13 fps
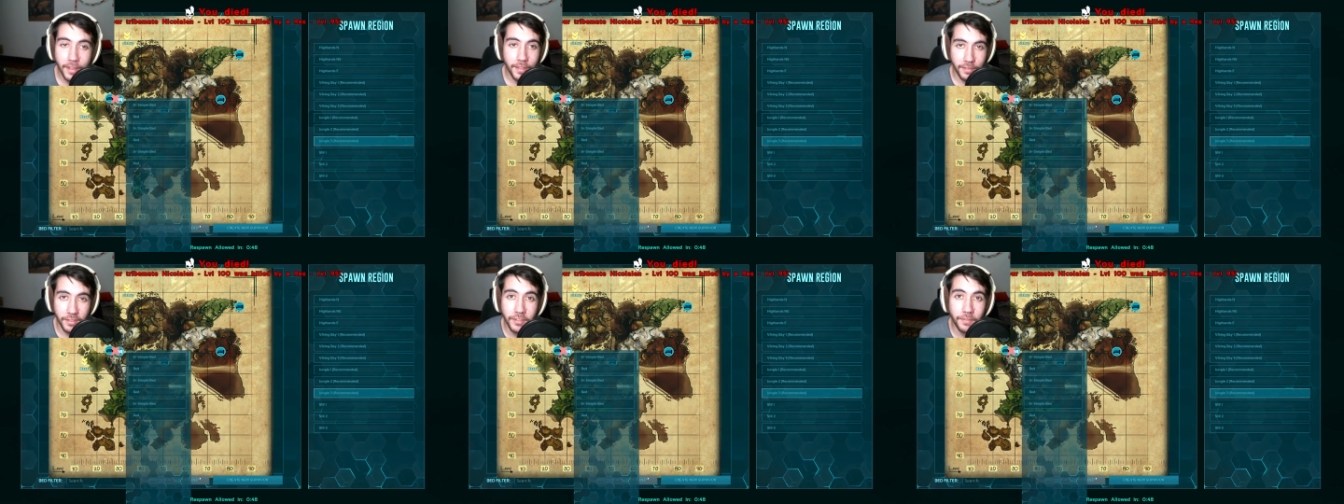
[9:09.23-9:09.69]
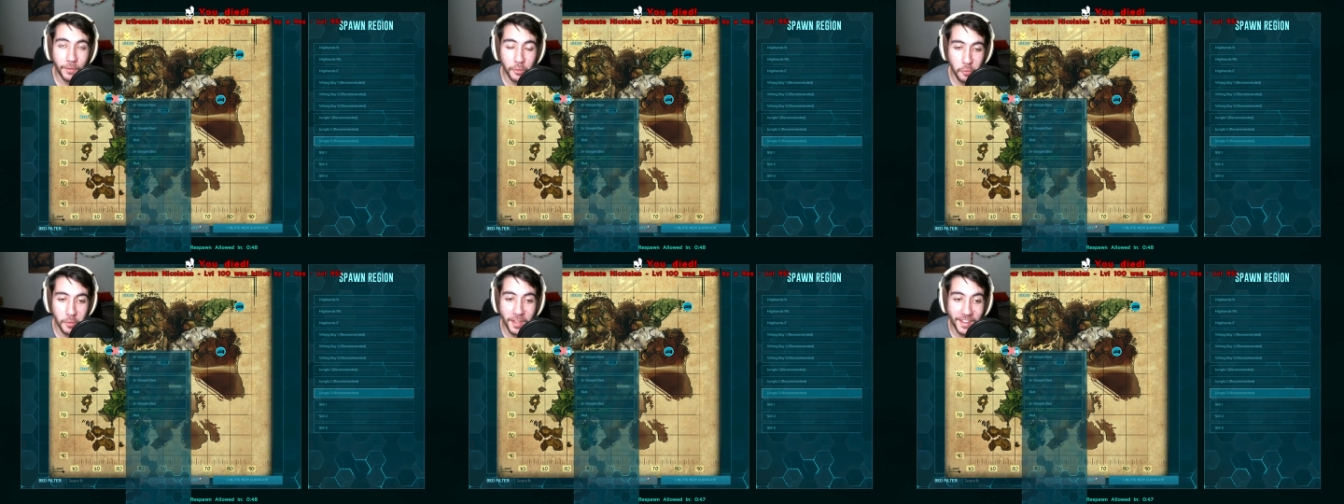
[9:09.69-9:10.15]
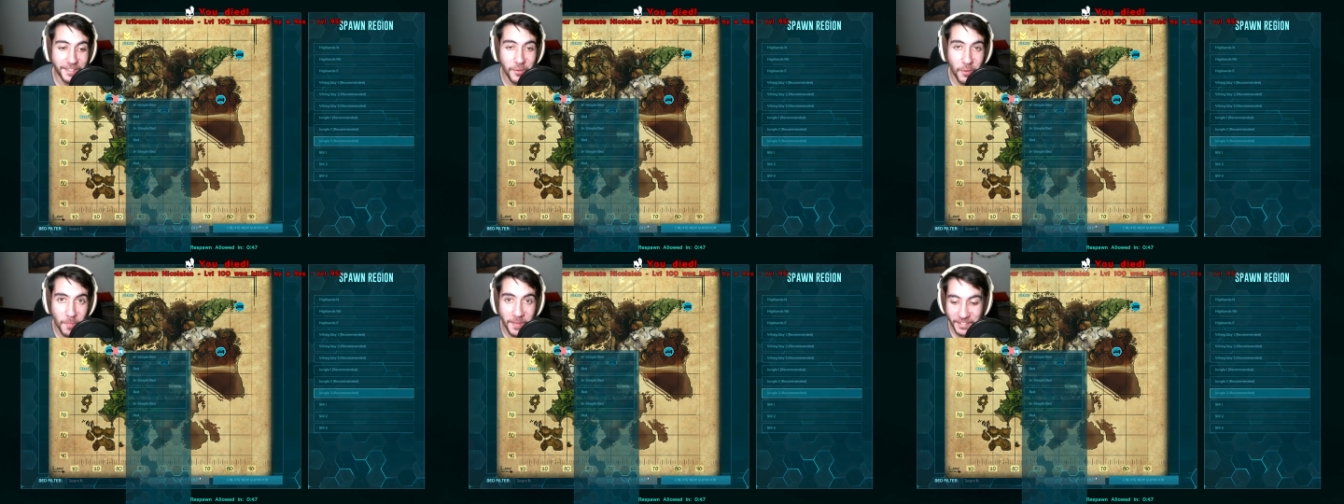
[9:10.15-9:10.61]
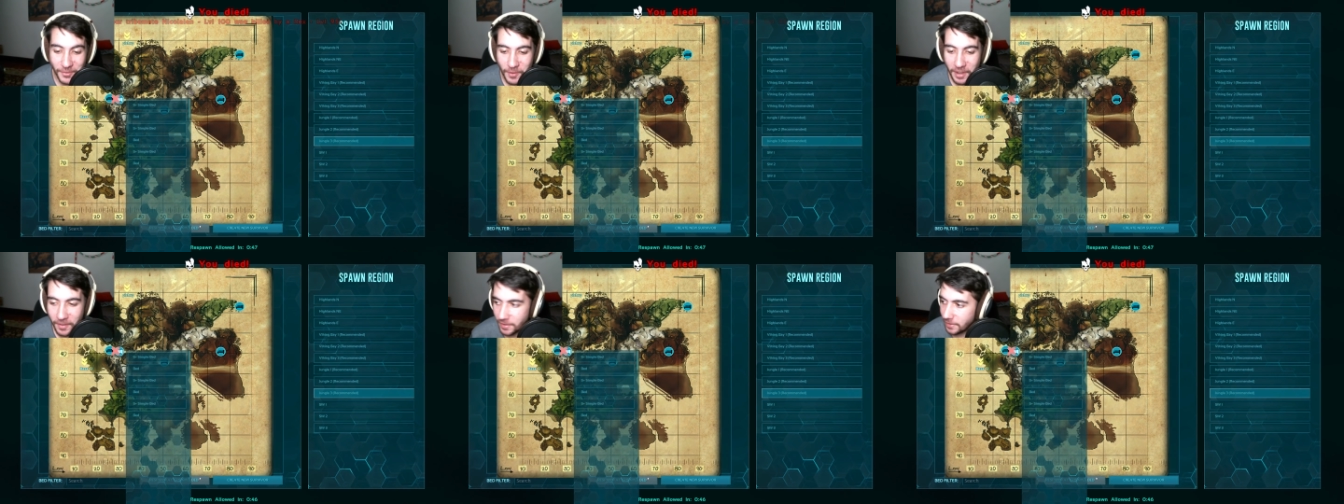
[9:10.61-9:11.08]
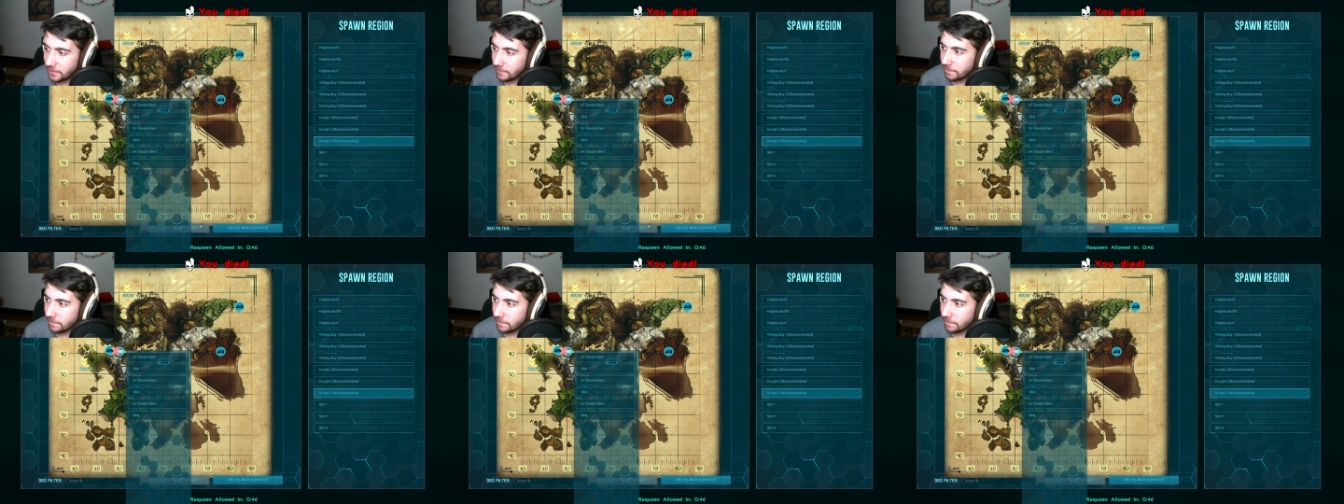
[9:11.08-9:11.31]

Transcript: These official guys don't mess around. Try